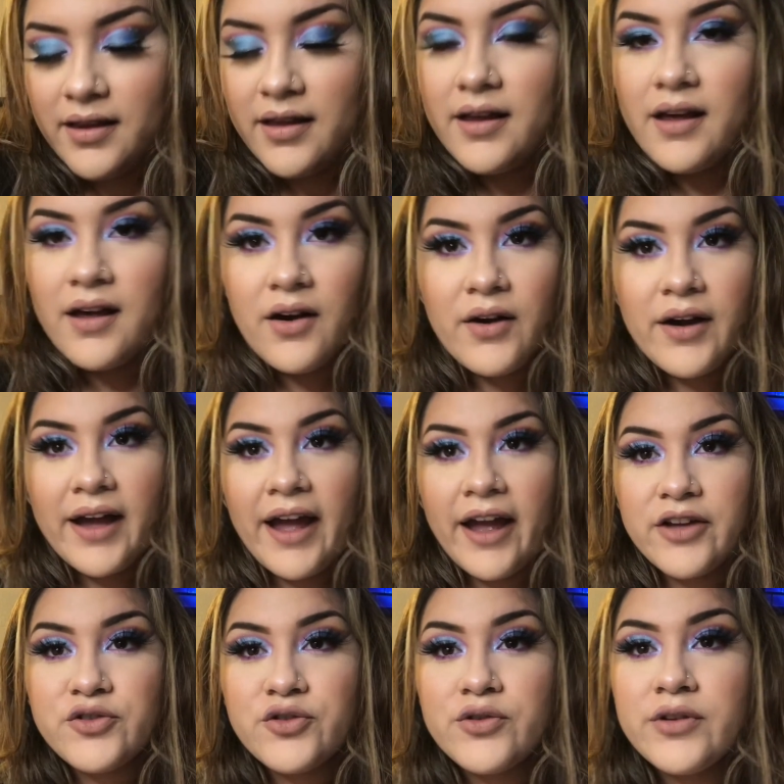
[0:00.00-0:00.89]
Okay, I
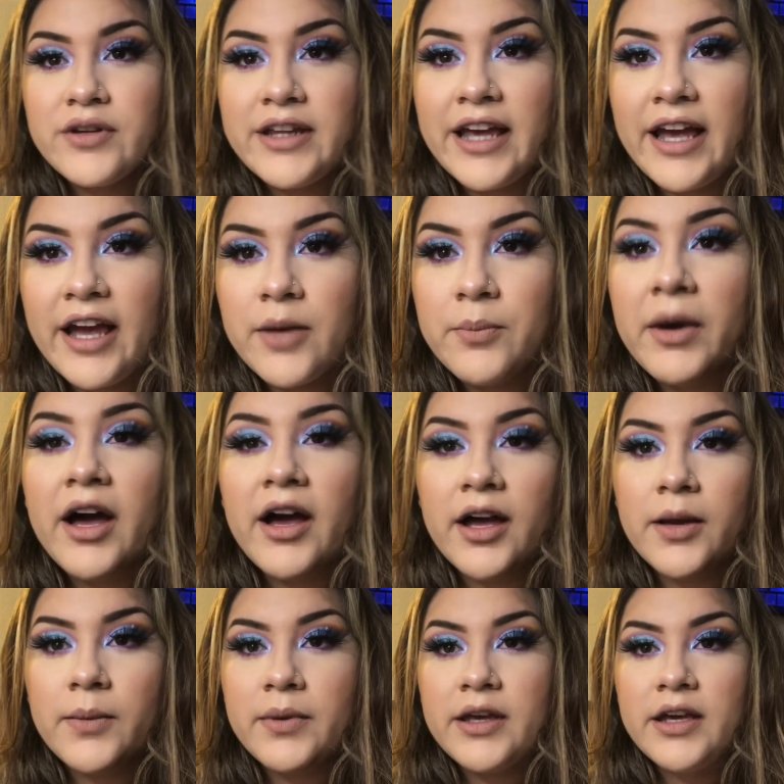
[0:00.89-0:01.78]
truly am high
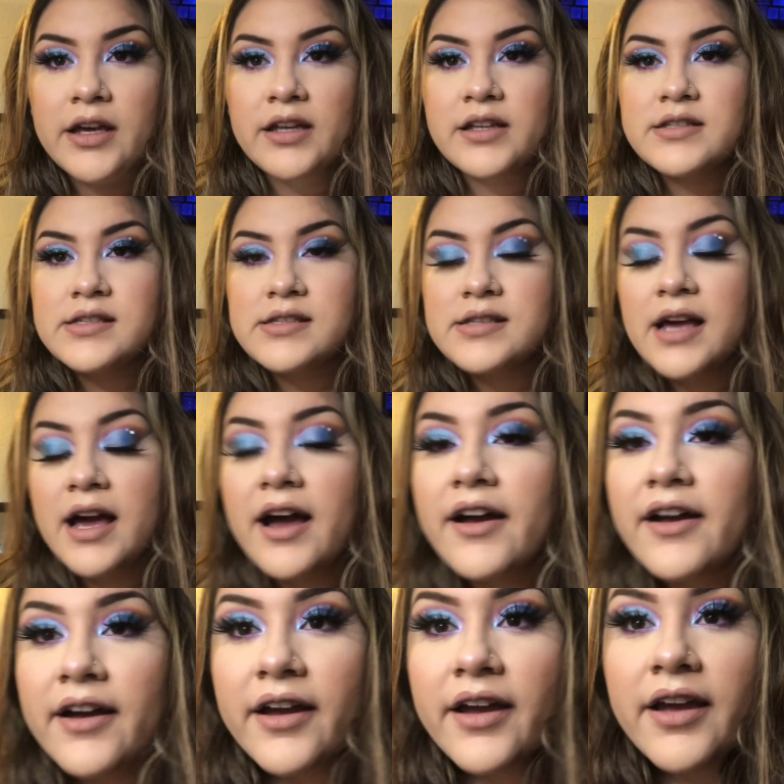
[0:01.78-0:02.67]
because
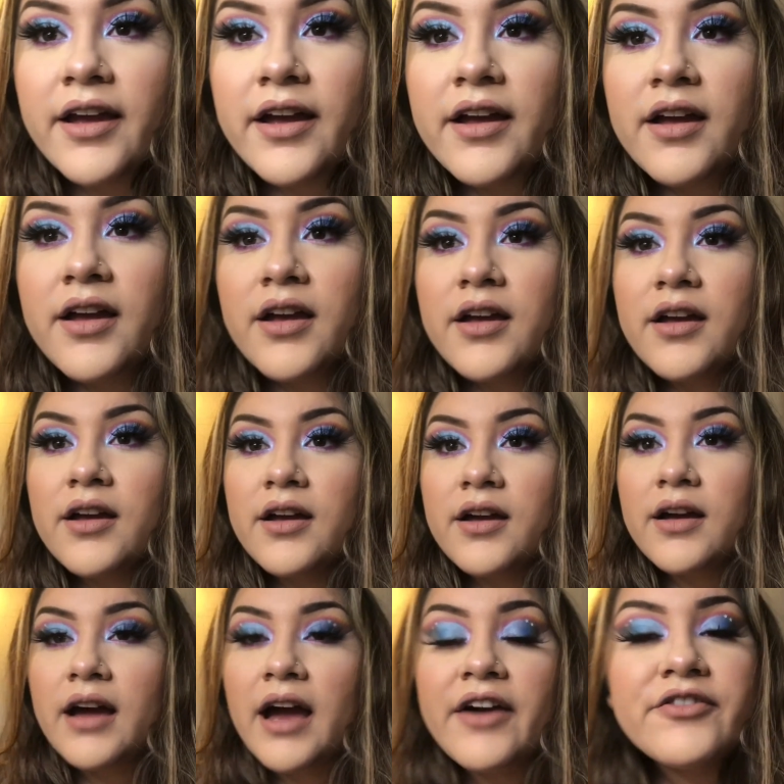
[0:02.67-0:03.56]

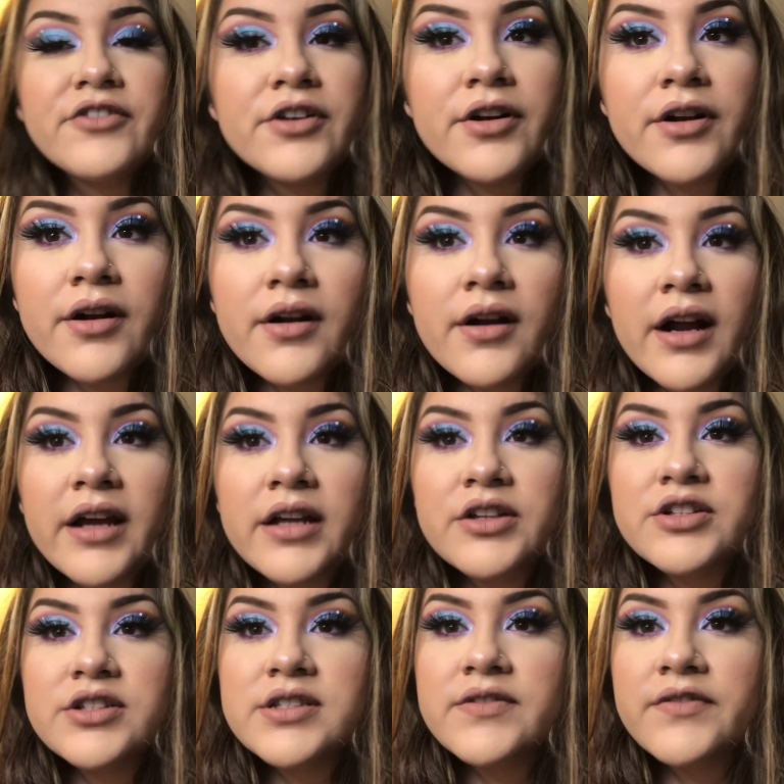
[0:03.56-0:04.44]
after I
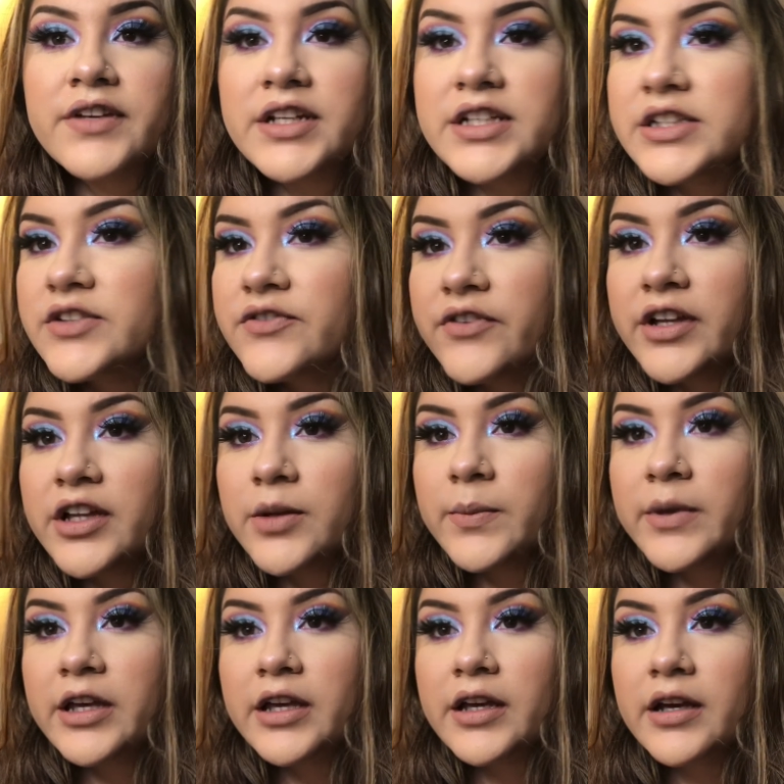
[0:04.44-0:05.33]
just finished
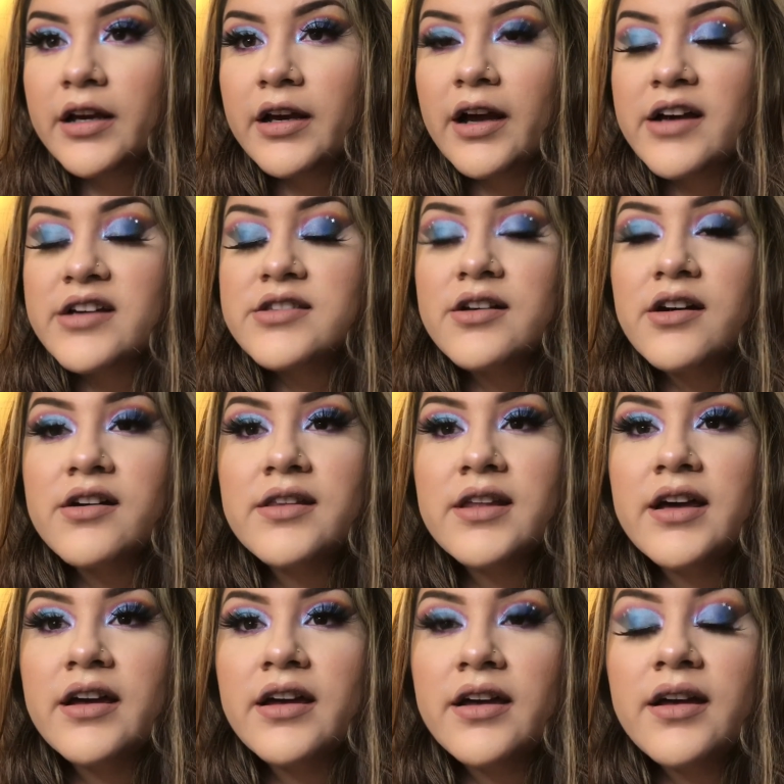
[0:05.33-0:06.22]
filming, I saw
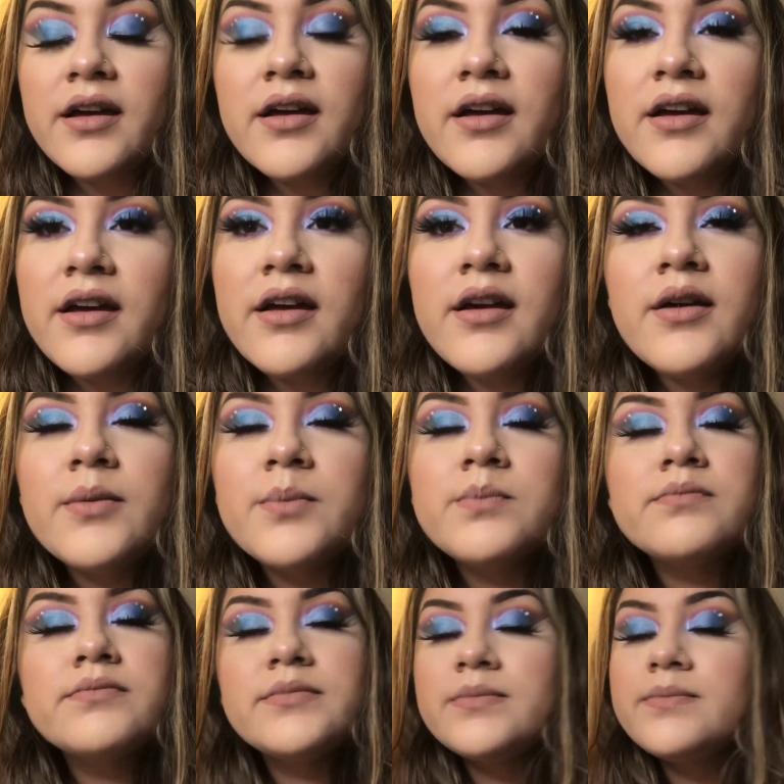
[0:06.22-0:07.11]
that,
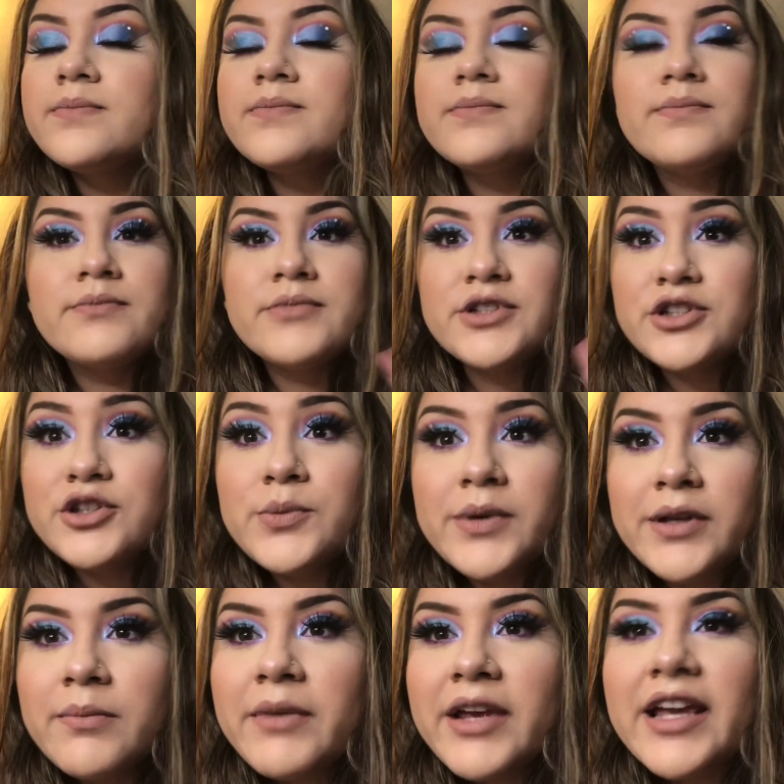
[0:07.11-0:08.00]
stupid
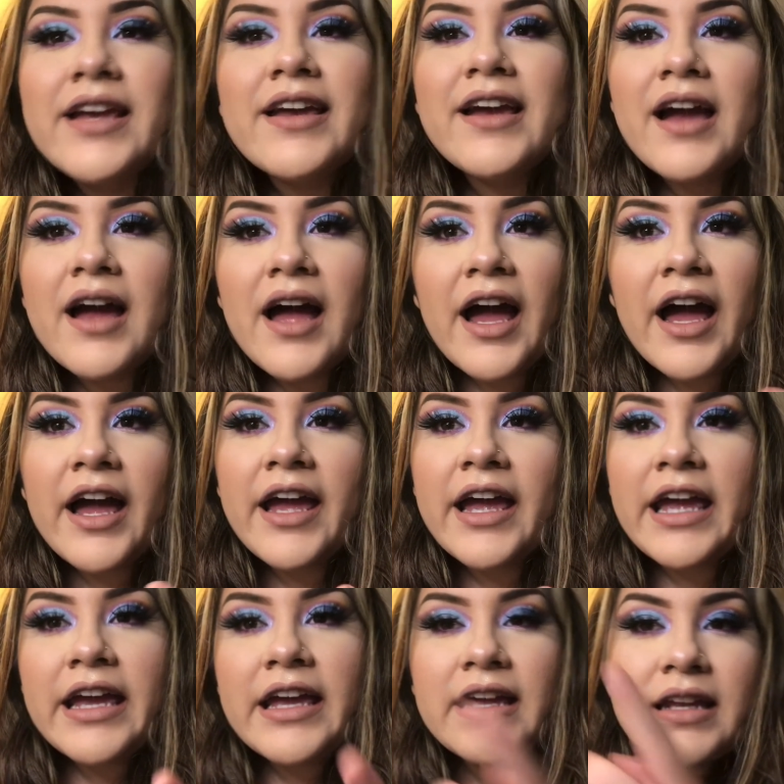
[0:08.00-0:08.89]
me,
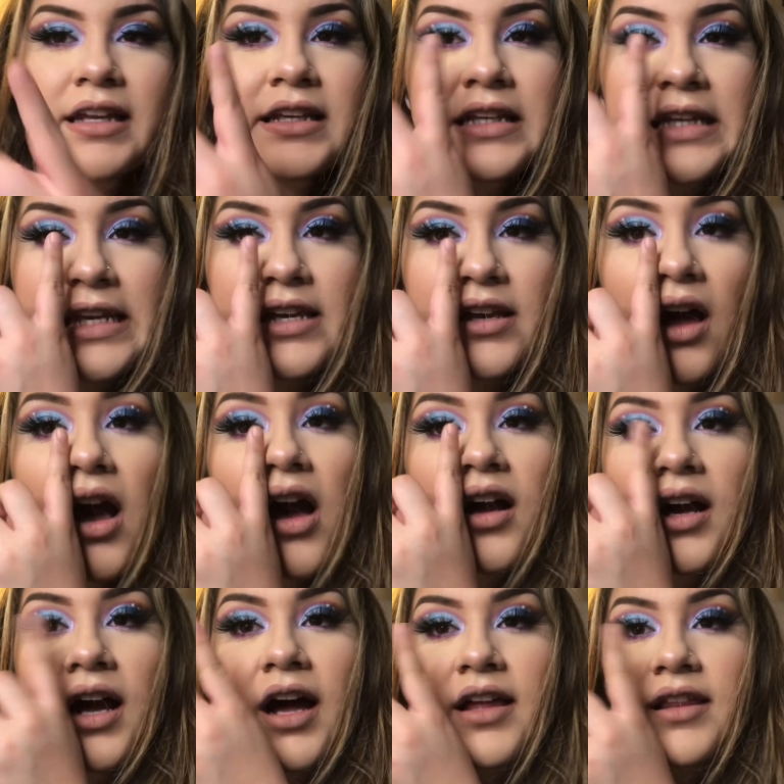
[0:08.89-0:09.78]
I did not
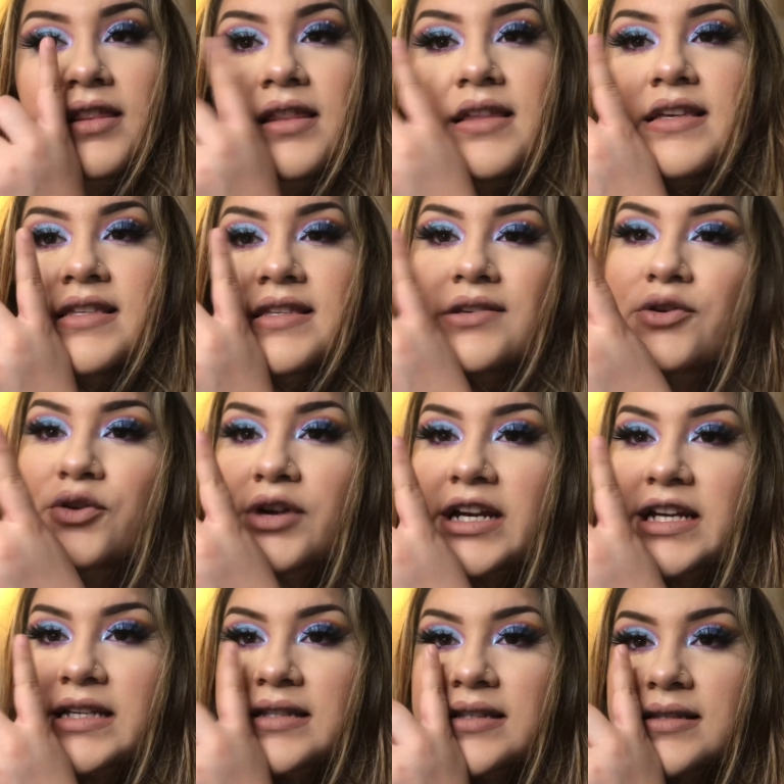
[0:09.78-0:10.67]
cut this
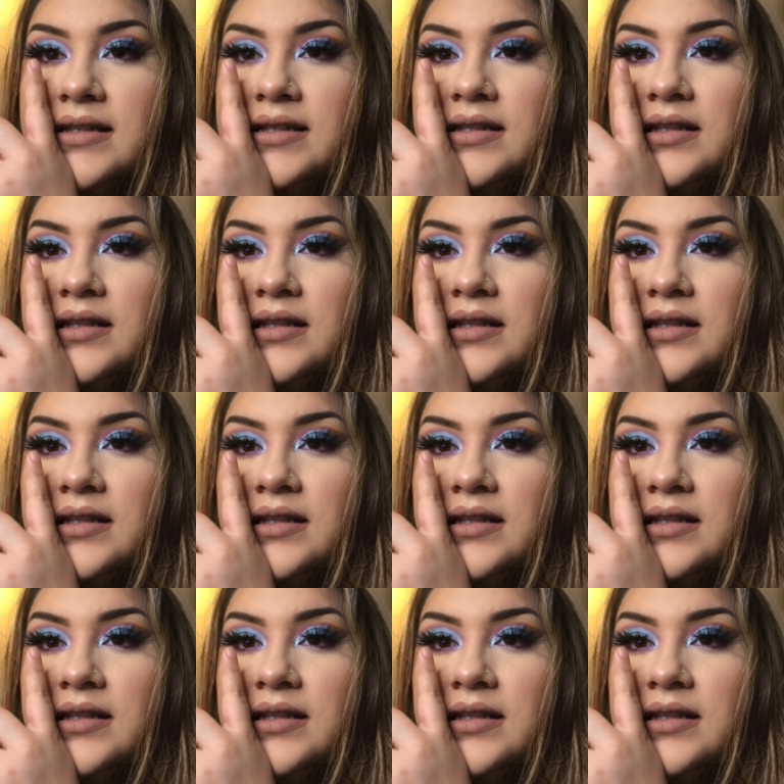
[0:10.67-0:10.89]
crease.